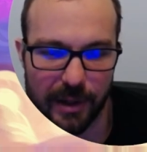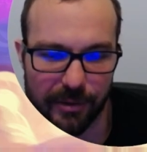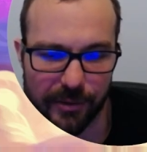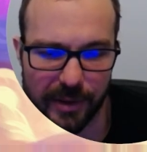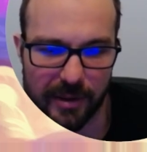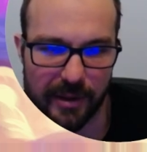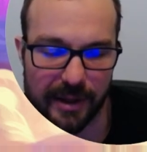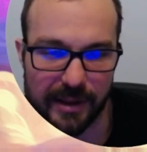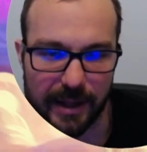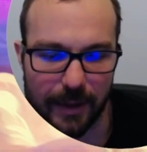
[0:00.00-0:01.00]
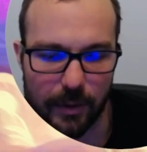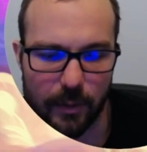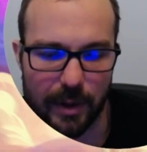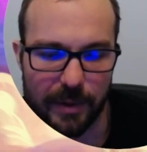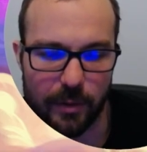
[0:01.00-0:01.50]
So this is exactly what you
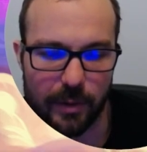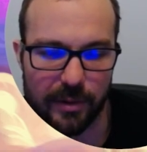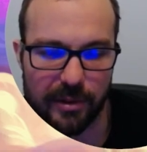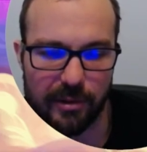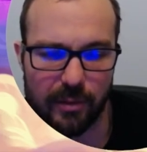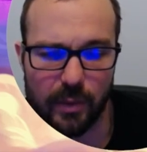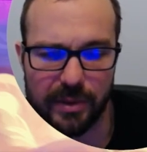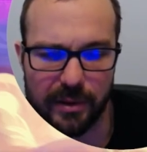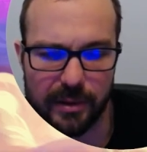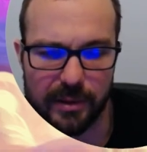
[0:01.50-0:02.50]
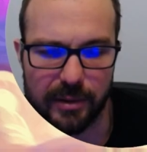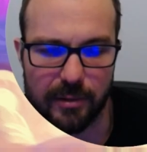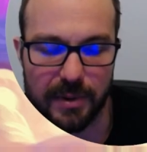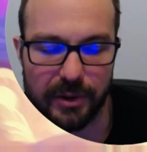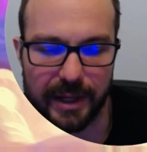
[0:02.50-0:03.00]
want to be doing with the
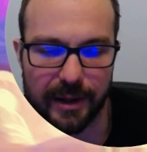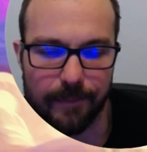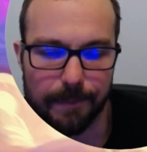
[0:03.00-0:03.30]
spell deck.